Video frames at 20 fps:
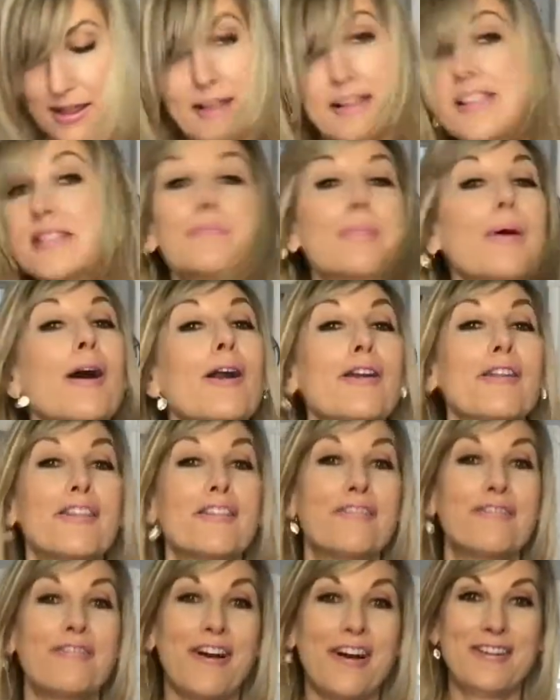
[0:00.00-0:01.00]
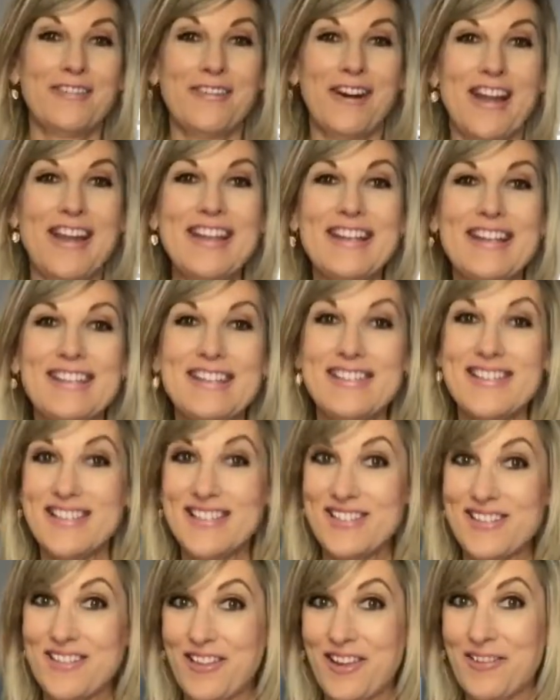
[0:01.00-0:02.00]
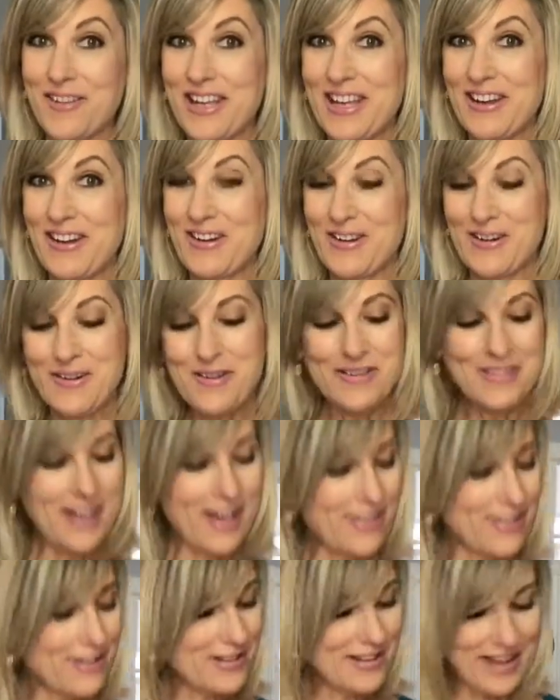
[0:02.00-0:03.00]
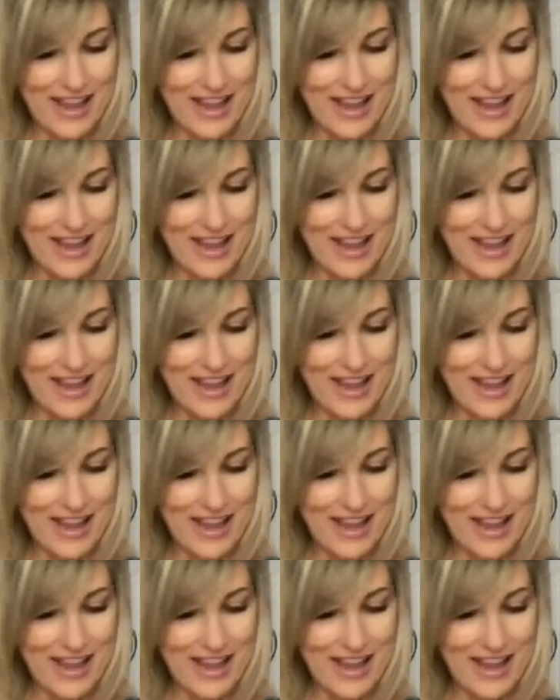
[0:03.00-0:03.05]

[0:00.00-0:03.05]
it's part of the fun, right? So there we go. Oh, another